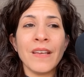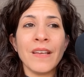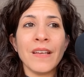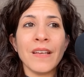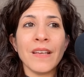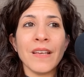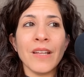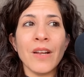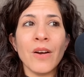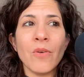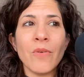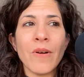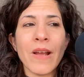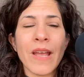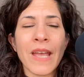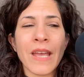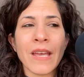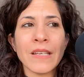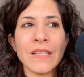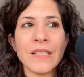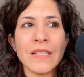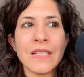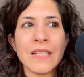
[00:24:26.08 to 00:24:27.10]
you know,
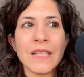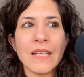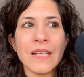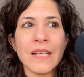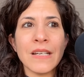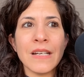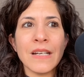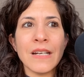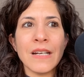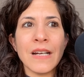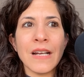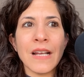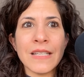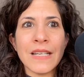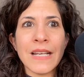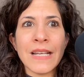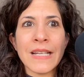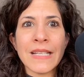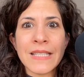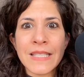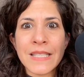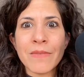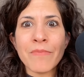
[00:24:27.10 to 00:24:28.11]
and
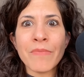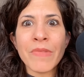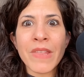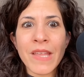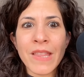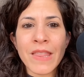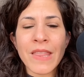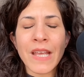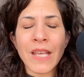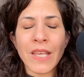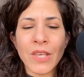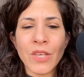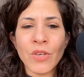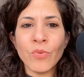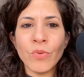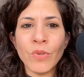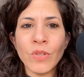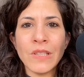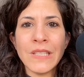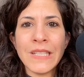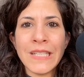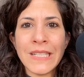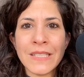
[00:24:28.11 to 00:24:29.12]
it's something that you
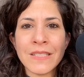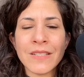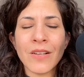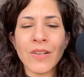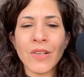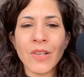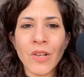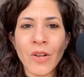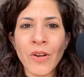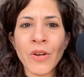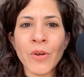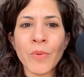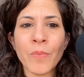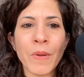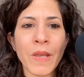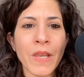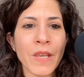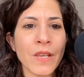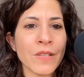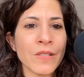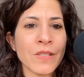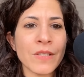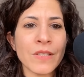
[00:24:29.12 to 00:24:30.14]
will need to learn
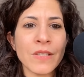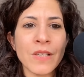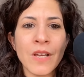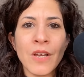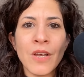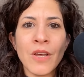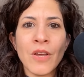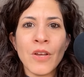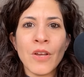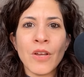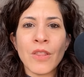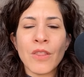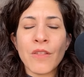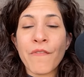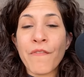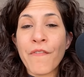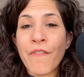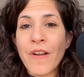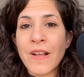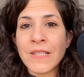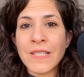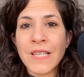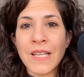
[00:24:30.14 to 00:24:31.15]
because the
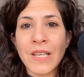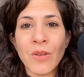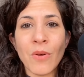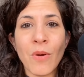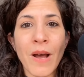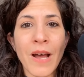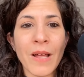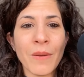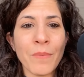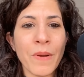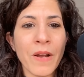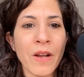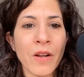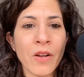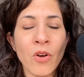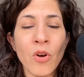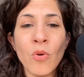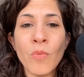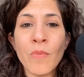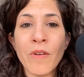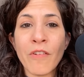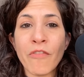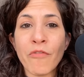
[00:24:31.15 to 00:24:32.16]
friends that you had back
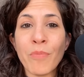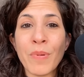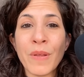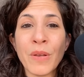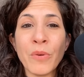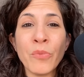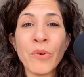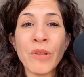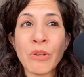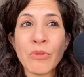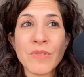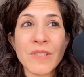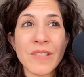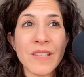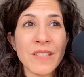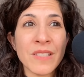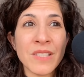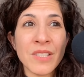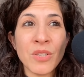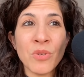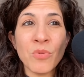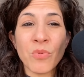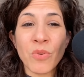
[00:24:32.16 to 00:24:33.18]
home have been with you
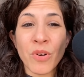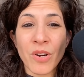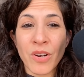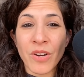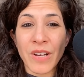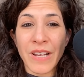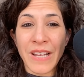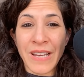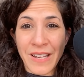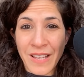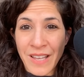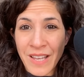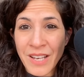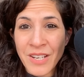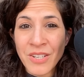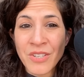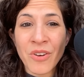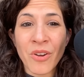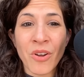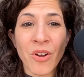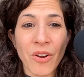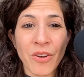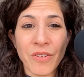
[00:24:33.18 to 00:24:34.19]
since you were in
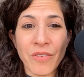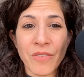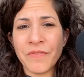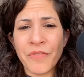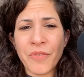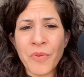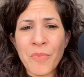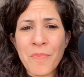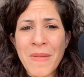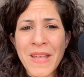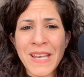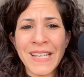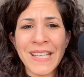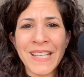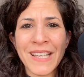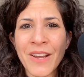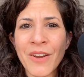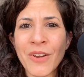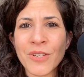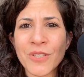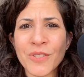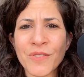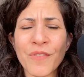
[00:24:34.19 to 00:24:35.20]
kindergarten for many
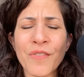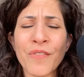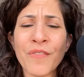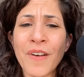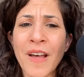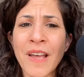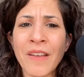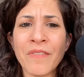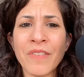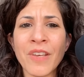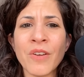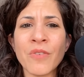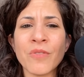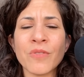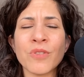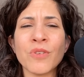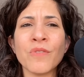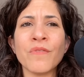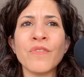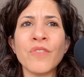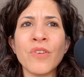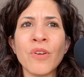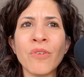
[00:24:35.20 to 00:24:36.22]
years, for five years.
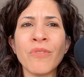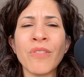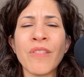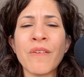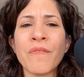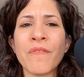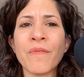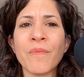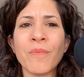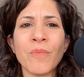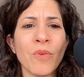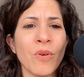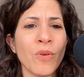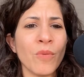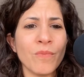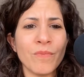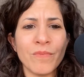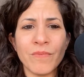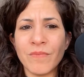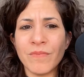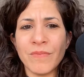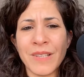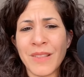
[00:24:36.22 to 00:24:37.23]
You've known them,
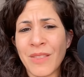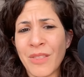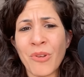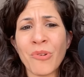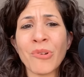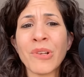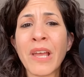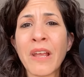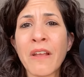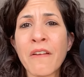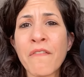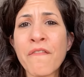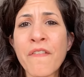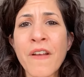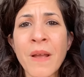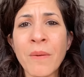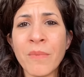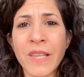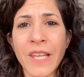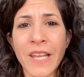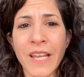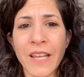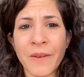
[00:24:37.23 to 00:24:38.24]
they're like
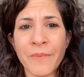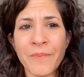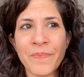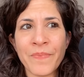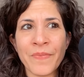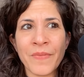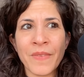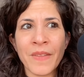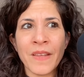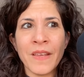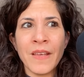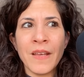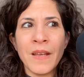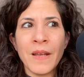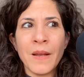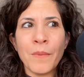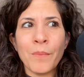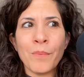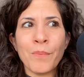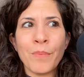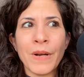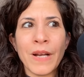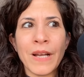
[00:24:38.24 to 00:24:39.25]
family.
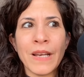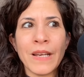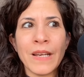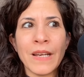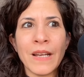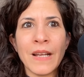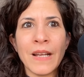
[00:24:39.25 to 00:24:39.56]
But